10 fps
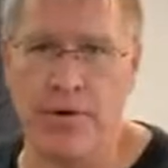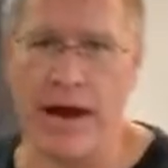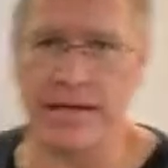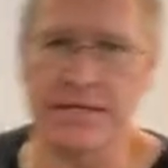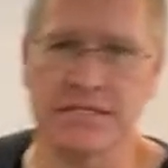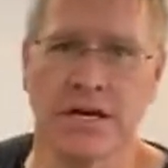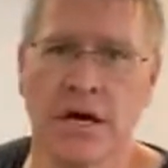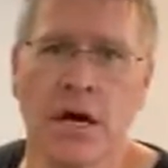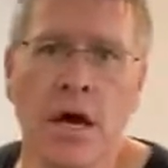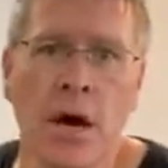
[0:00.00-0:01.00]
practice,
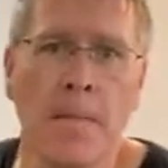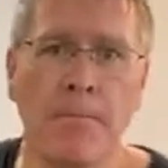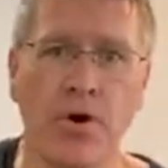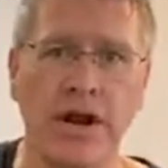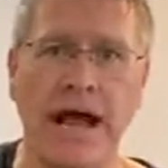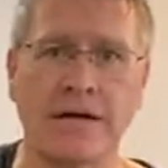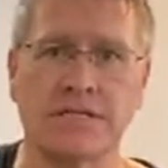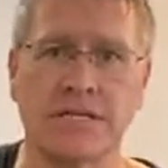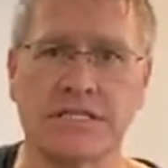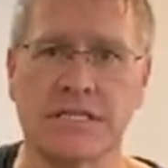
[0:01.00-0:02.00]
put it out
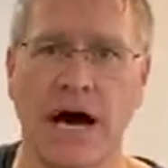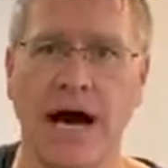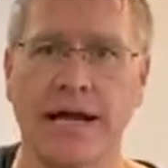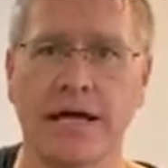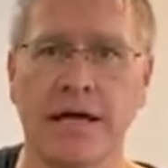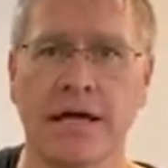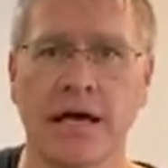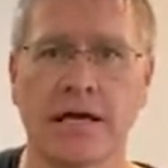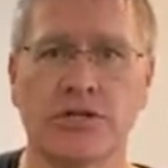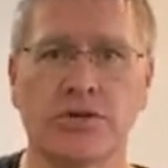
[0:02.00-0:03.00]
to the side
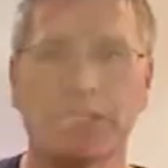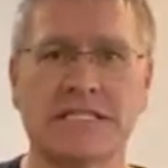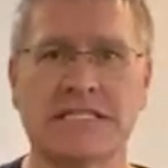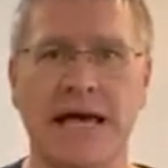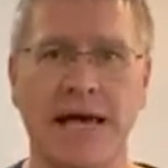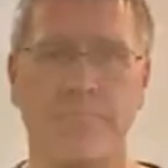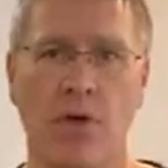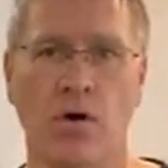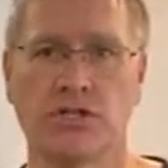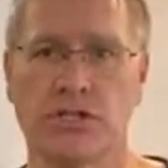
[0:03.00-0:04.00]
and do the same
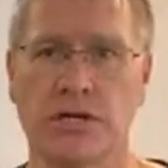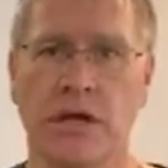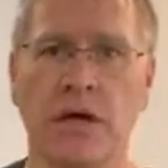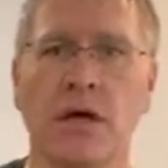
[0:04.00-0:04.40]
motion